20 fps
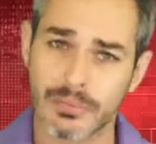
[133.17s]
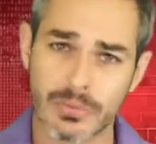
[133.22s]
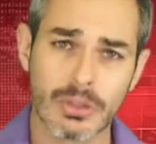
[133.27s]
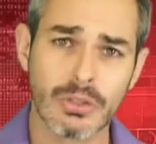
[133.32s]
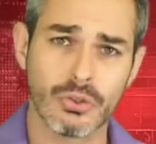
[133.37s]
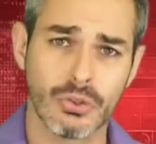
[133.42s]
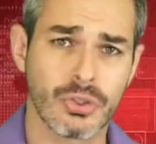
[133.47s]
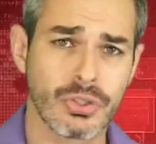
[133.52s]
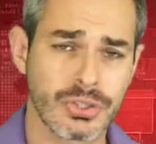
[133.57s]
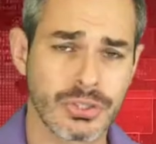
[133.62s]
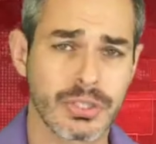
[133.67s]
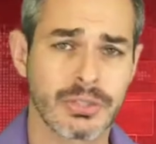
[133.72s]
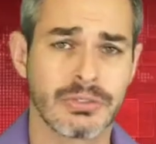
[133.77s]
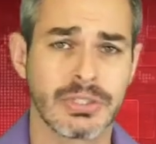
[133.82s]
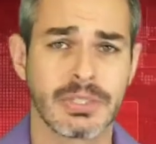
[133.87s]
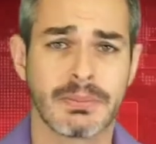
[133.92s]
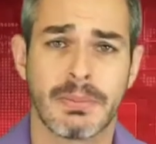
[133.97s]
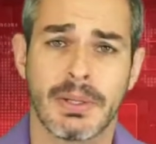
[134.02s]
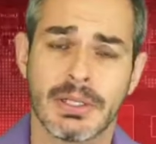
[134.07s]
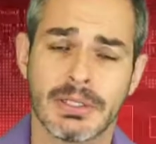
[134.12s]
you're still
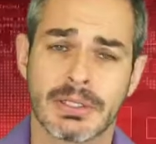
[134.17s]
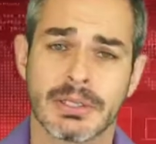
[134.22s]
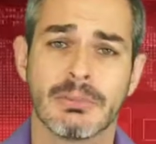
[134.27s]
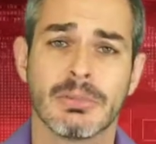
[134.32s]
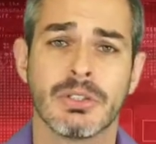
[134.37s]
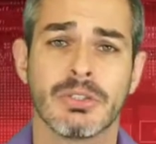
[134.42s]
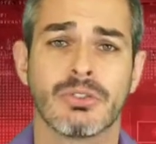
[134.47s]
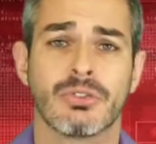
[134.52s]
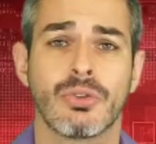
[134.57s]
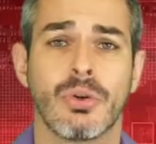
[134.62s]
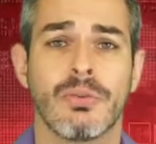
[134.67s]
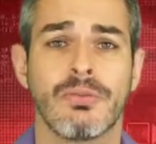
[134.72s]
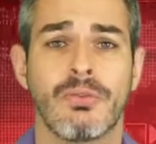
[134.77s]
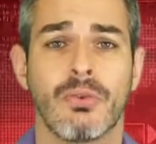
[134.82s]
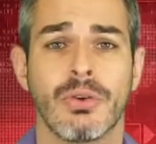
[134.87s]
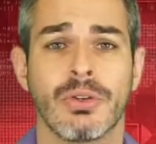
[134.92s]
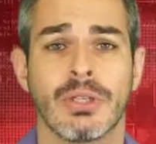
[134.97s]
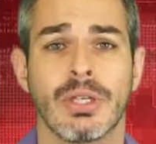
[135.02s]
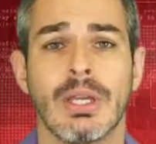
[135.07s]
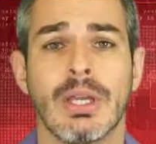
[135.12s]
responsible and so
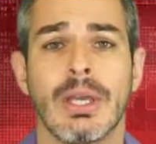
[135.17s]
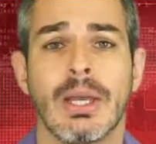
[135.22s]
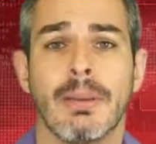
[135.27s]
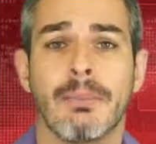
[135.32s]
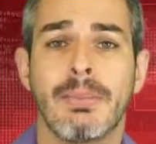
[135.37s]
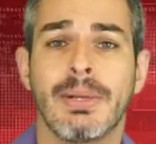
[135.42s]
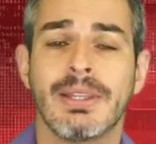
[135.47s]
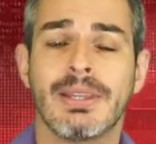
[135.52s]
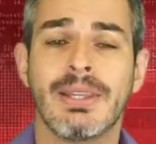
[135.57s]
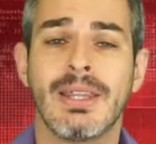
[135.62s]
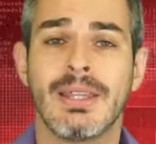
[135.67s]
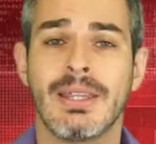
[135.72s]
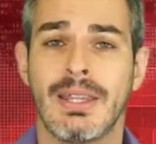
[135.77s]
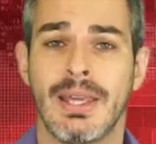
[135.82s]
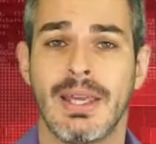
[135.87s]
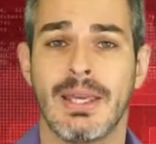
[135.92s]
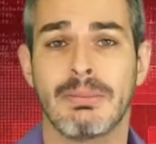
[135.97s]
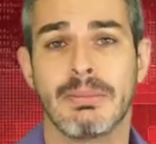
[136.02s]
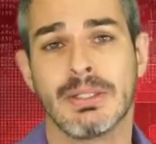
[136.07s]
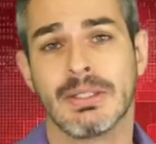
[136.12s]
forth. But the
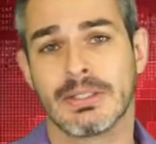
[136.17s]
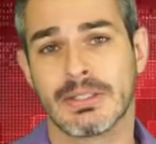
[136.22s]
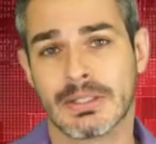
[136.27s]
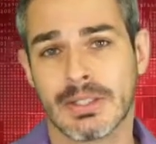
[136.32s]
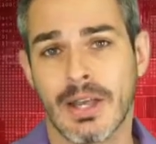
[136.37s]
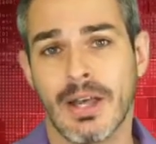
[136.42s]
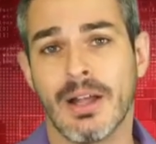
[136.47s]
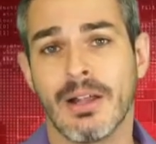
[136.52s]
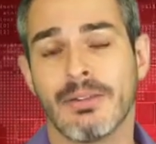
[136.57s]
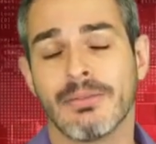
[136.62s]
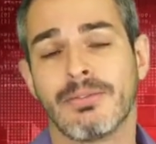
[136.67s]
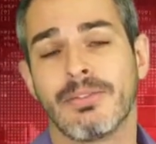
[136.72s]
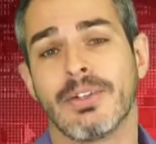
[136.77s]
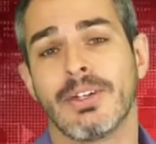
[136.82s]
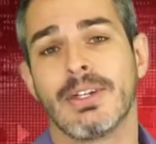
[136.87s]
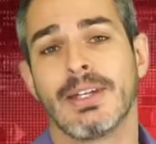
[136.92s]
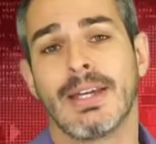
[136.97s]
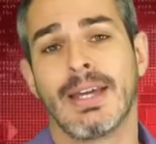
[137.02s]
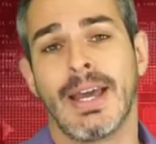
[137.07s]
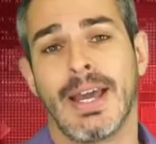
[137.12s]
name itself
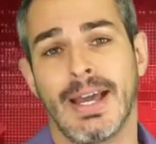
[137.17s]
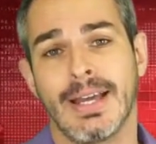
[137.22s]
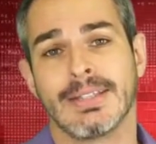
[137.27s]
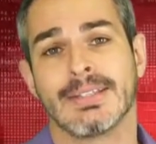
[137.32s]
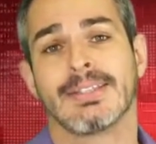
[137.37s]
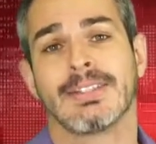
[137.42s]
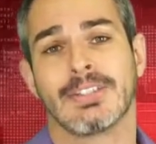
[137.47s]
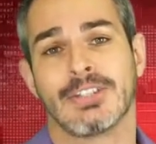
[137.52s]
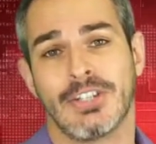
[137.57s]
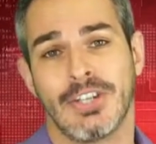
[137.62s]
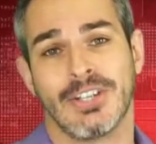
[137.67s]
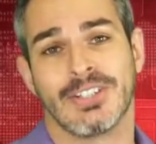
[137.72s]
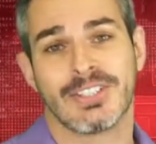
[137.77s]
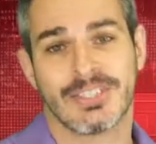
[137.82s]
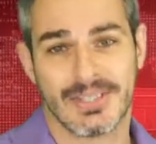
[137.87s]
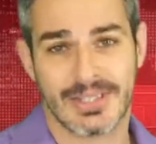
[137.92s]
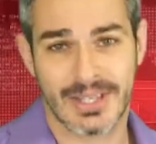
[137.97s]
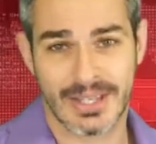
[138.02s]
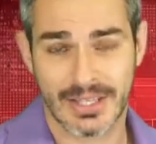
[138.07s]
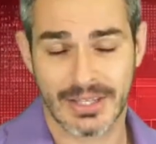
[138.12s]
has
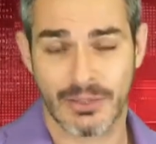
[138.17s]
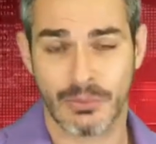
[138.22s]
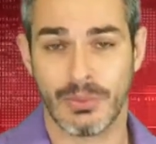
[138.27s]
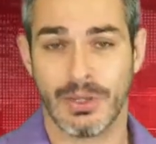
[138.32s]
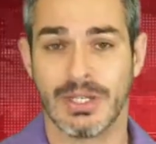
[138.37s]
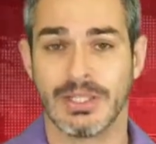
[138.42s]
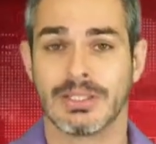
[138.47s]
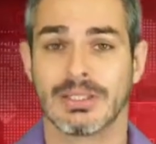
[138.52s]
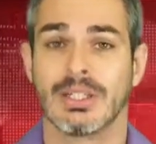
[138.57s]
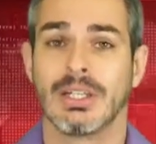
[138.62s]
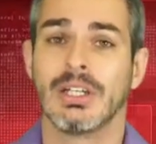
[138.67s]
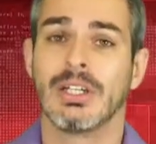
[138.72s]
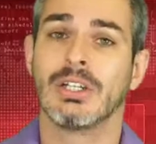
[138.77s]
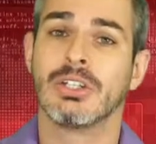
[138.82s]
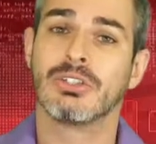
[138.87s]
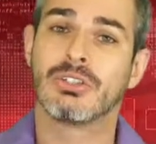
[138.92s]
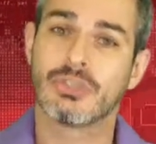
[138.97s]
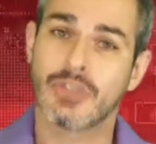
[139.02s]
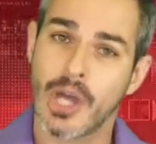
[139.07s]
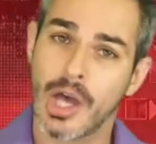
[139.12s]
suggested otherwise.
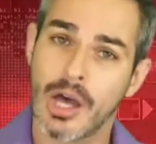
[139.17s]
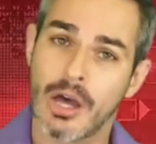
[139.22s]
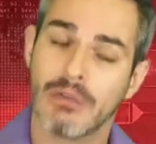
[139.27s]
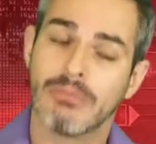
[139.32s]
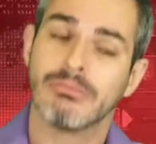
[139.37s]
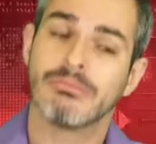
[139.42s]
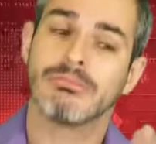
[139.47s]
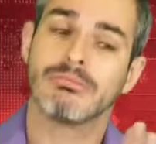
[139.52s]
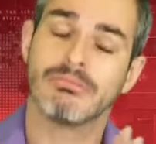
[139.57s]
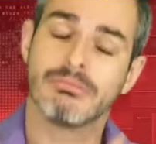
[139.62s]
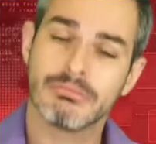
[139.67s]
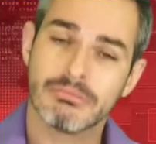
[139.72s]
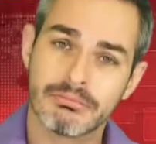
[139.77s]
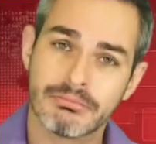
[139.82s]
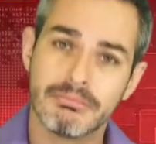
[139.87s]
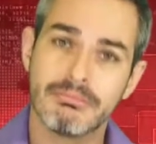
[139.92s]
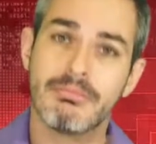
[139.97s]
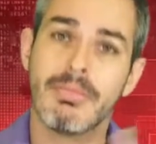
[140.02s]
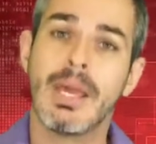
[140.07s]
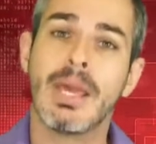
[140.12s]
So
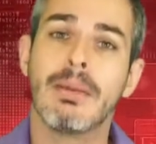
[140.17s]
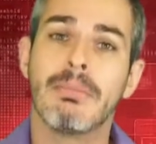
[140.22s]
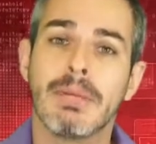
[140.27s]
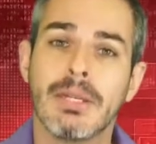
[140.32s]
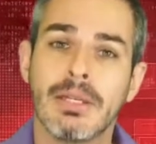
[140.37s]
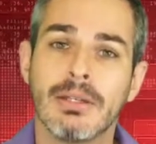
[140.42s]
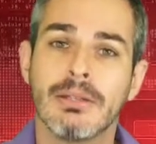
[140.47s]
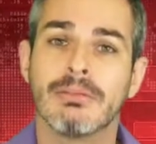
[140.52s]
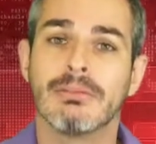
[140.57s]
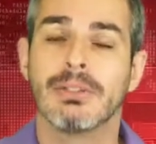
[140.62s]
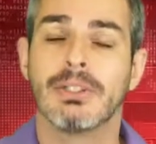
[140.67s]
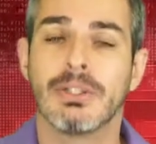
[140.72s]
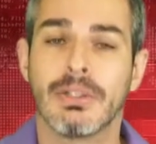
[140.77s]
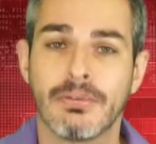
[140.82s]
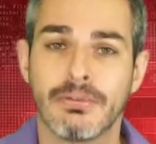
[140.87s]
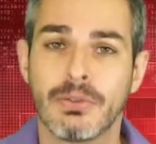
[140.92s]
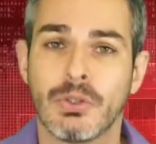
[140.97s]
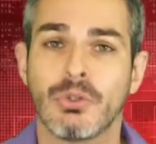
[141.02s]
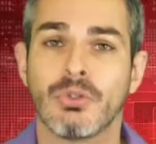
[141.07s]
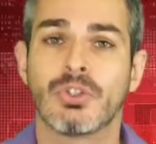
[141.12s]
maybe in the
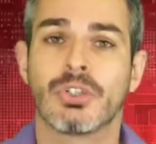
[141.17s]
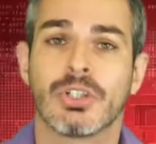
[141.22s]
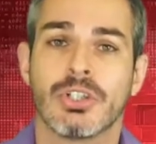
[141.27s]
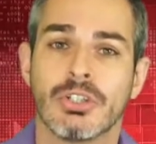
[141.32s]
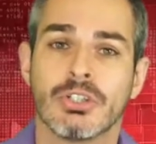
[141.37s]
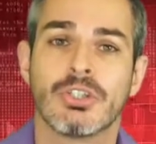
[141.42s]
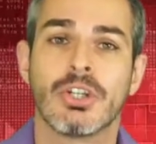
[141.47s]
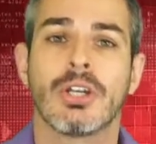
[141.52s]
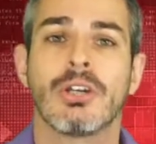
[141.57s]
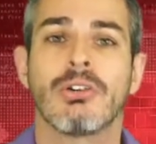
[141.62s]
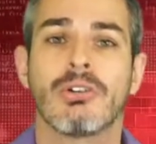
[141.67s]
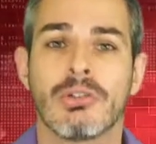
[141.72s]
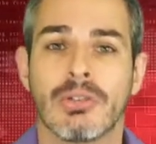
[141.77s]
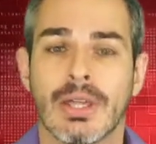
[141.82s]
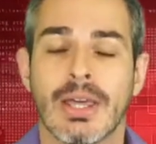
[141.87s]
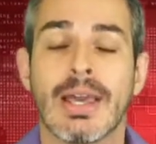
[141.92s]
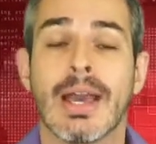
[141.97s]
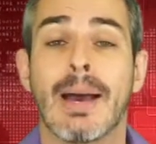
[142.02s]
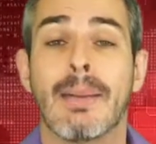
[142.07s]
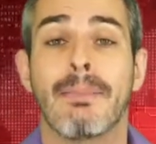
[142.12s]
future and
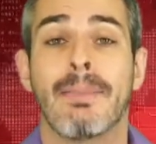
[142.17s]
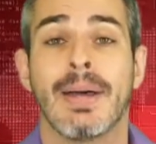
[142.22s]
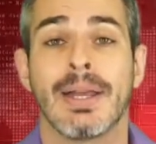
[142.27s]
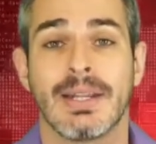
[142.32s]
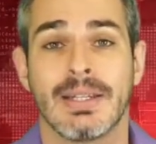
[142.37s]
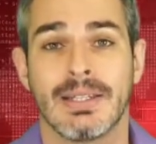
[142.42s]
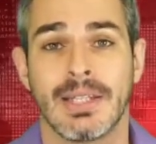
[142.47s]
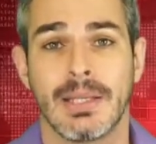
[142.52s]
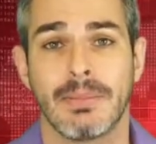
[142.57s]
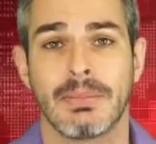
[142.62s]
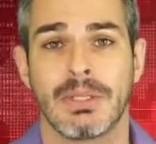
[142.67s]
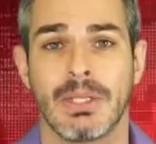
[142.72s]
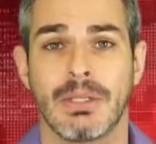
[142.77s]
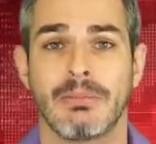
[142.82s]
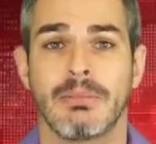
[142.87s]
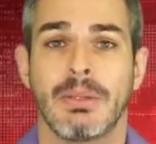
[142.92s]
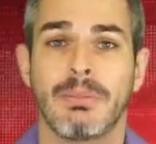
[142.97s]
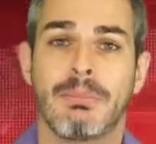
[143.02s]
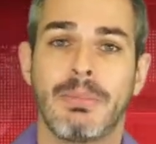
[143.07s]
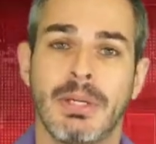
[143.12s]
generally a better name
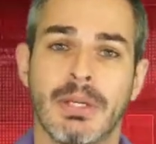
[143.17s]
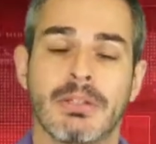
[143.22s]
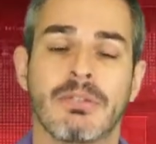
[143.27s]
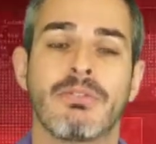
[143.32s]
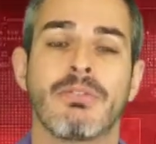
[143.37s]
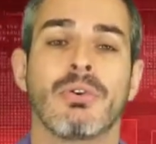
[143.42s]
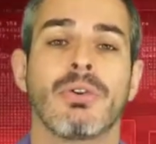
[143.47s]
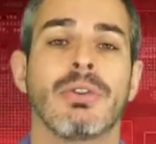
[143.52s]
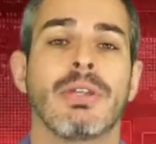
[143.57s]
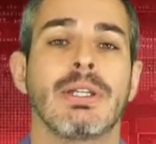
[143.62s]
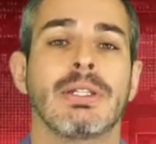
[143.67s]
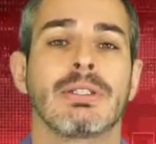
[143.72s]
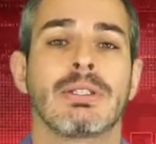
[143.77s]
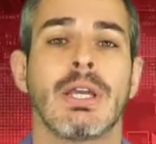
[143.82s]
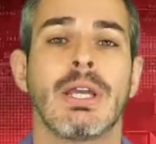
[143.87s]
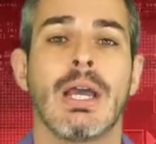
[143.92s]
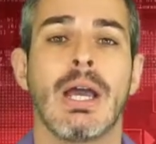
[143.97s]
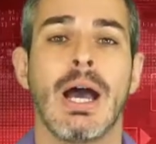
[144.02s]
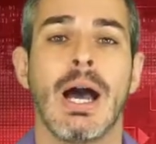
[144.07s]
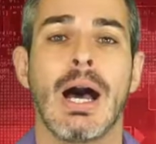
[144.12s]
can be picked for this.
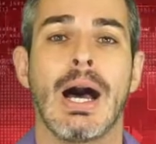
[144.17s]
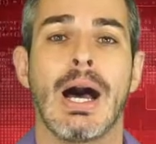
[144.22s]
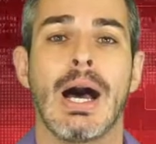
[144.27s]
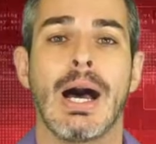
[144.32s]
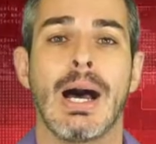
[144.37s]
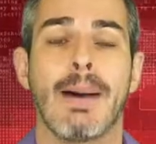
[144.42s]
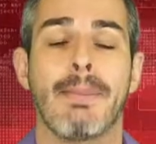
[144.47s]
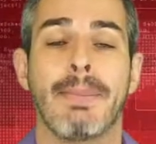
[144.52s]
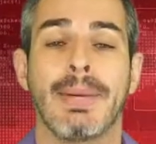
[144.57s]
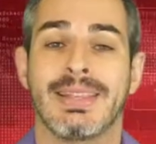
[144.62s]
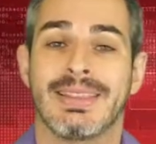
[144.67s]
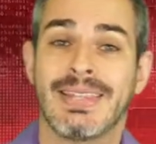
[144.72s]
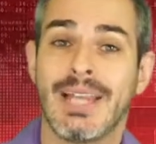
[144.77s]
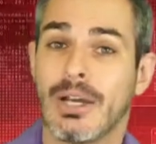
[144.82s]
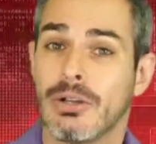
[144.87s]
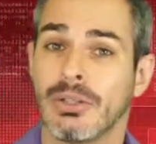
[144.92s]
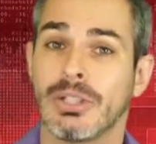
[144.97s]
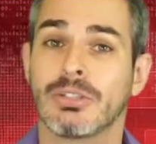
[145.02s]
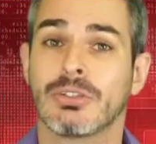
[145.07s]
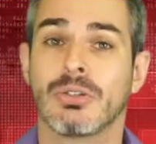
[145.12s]
Uh, but
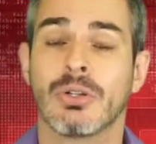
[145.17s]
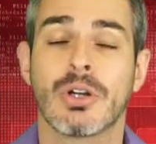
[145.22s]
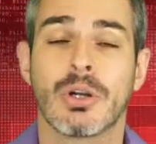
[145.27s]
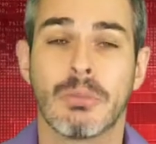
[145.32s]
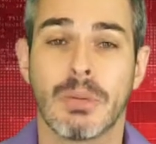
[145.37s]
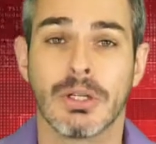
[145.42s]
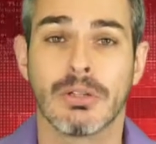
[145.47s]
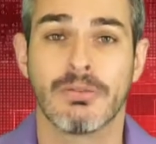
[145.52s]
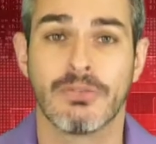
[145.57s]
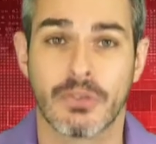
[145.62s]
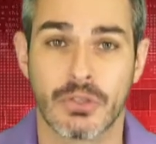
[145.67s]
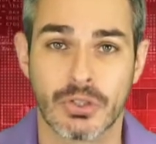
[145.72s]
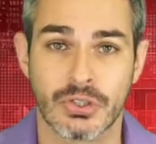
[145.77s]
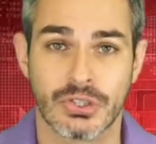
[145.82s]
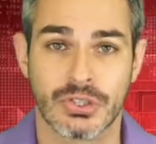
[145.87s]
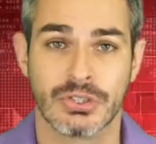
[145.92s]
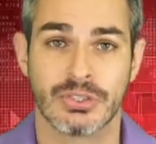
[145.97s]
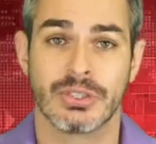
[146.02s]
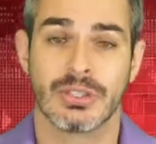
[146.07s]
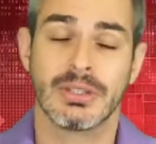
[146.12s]
now let's talk about
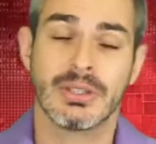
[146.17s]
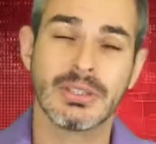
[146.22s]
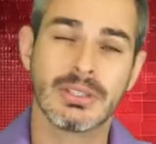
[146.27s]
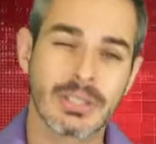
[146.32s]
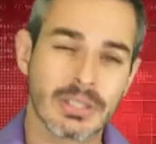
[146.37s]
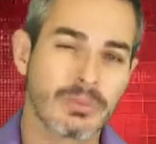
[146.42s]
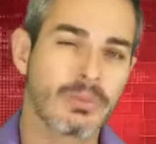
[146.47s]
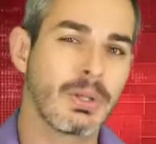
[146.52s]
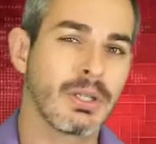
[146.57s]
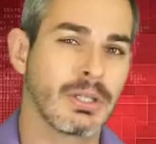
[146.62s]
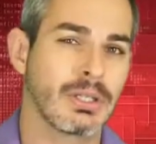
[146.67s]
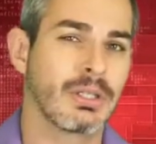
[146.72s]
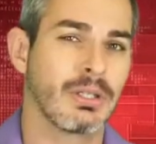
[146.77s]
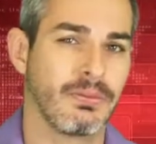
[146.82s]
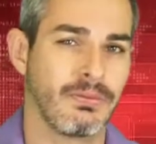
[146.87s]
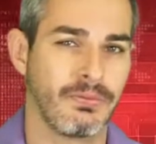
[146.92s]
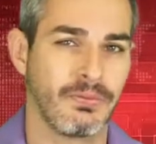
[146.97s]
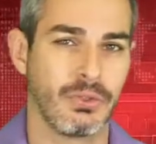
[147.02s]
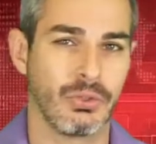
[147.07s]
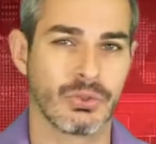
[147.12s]
versions. And this is where the
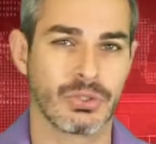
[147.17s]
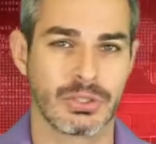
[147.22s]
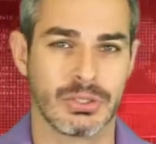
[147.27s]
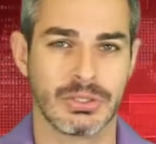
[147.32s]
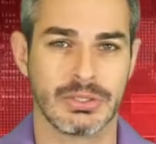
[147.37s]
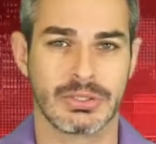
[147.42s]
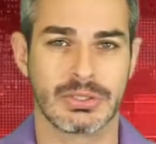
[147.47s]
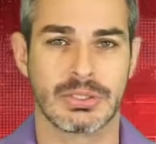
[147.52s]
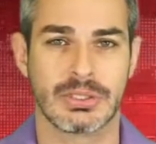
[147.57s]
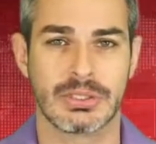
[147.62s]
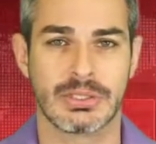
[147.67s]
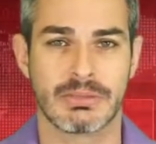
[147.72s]
confusion is,